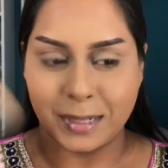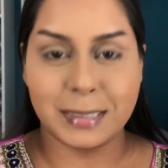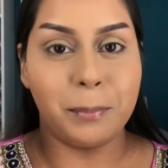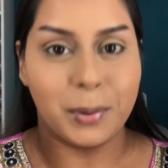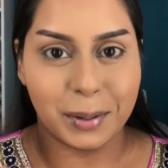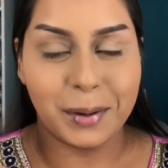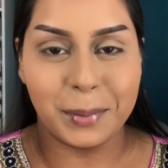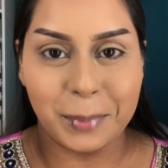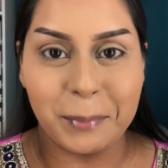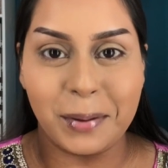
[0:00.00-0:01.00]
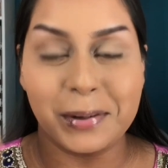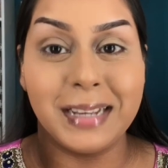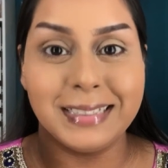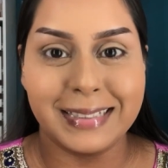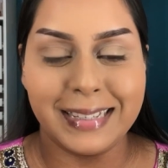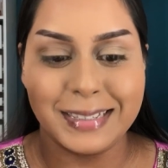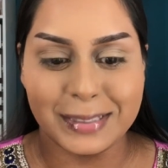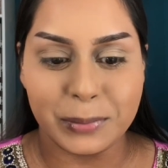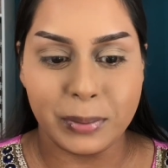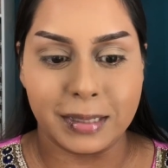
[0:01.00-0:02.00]
some powder got in my mouth and it
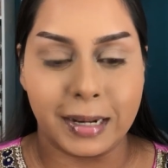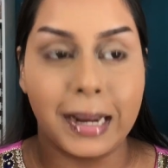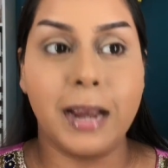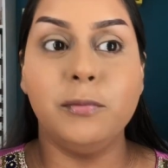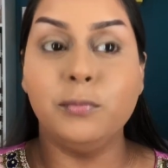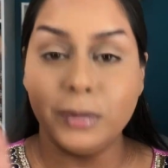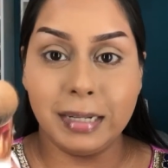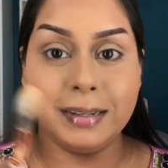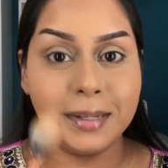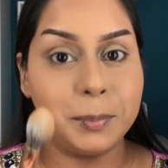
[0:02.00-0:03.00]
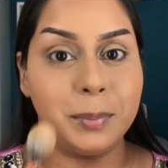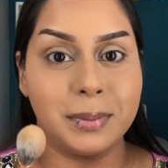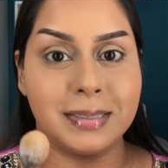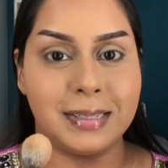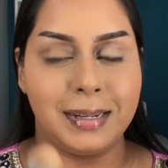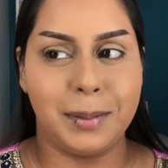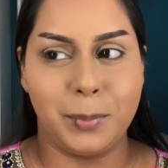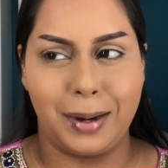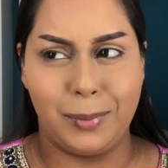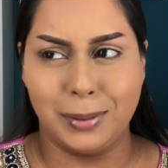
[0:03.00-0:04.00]
tastes sweet. Like, I really heard people say that,
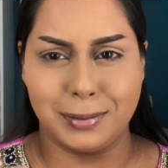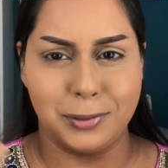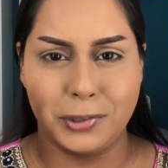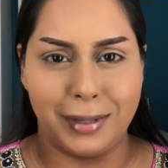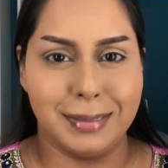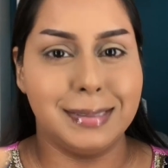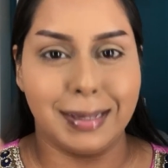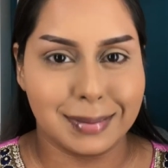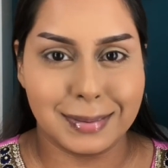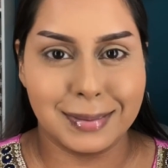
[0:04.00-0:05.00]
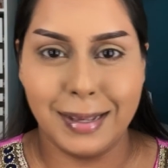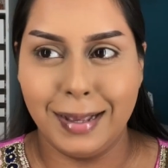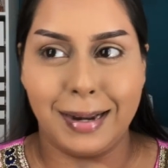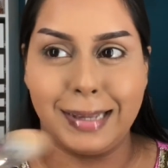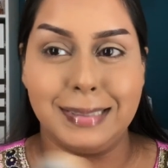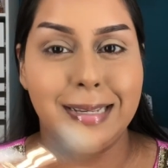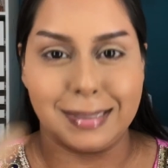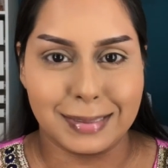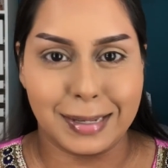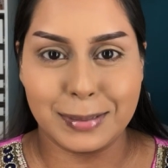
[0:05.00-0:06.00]
but I wasn't trying to test, like,
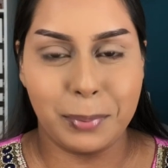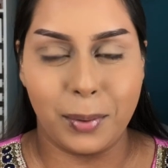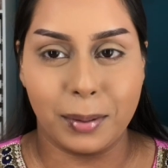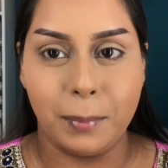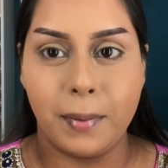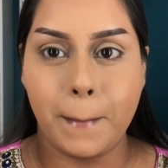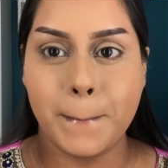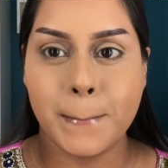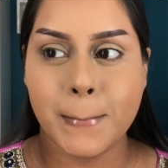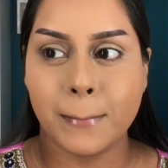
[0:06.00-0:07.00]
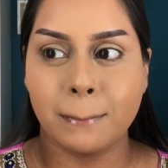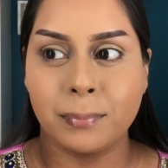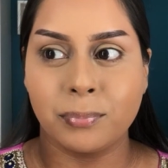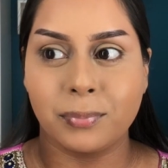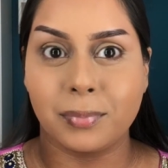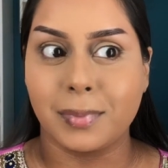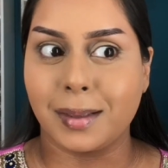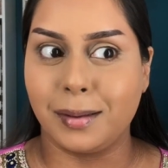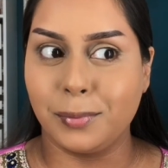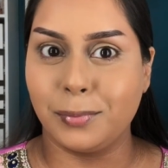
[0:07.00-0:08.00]
taste test powder, but
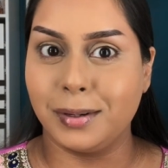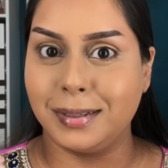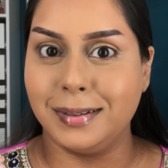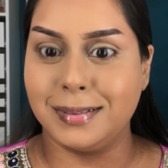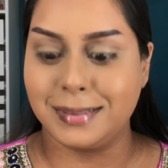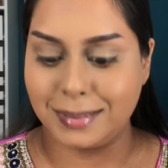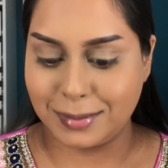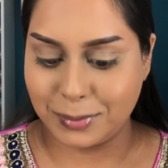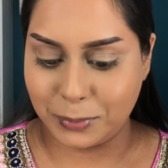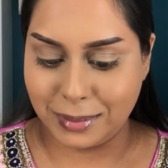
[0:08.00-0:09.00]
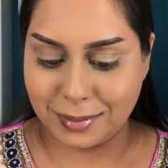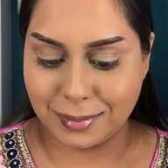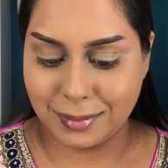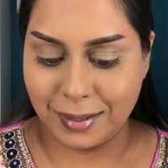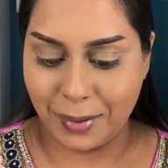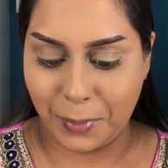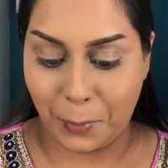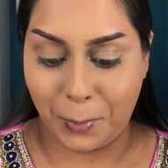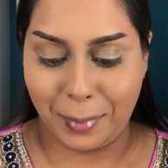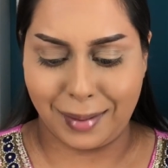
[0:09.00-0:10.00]
it really does taste sweet.
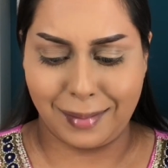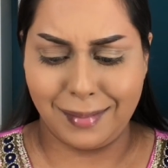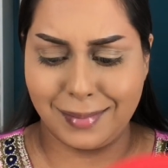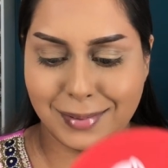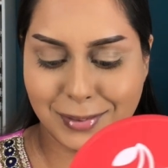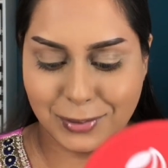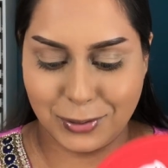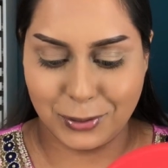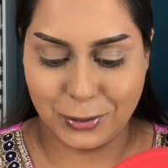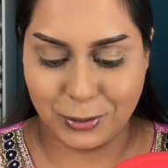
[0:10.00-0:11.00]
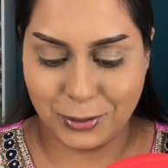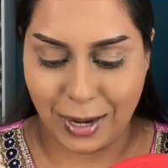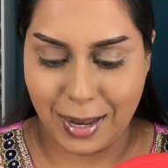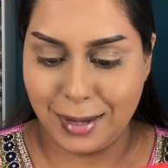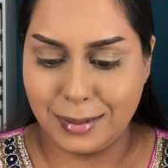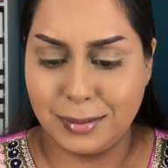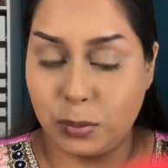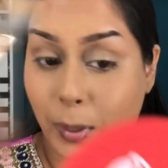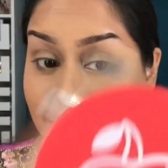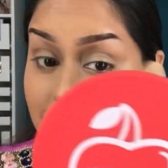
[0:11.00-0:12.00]
Oh my gosh. Do I eat